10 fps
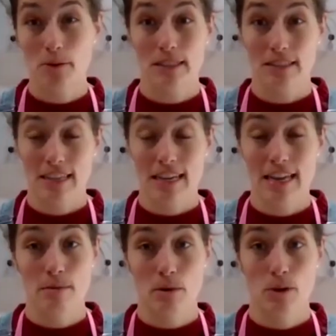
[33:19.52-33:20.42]
building a
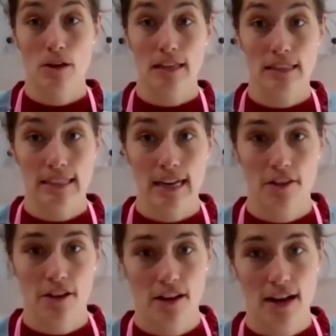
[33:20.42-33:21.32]
team and working
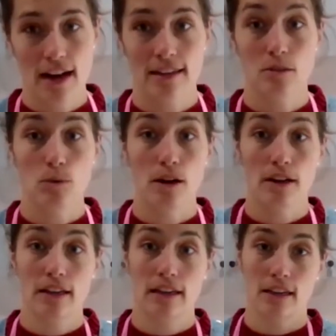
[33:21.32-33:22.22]
together and
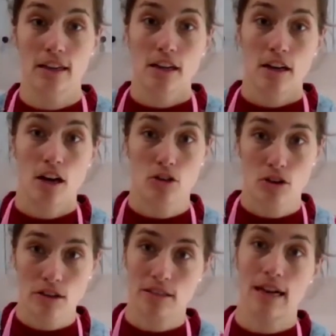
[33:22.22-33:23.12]
working
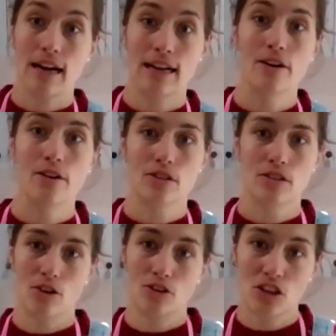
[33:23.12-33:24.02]
across silos,
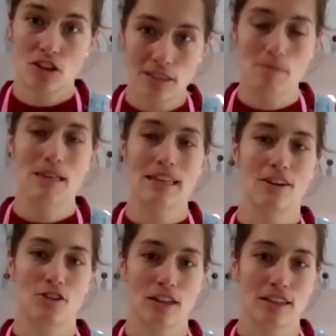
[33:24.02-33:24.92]
not just in
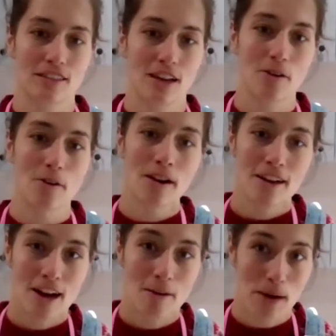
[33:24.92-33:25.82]
paediatrics. So
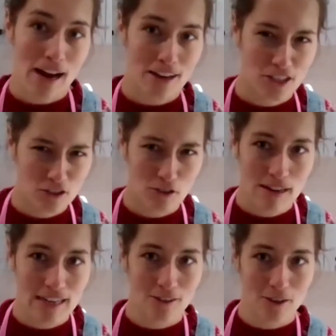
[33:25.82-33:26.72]
Ash, you're a
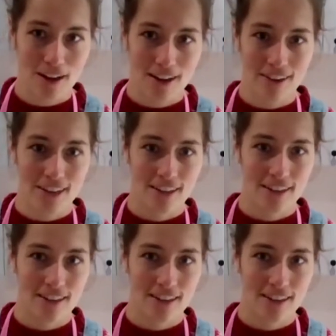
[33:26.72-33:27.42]
renal guy, right?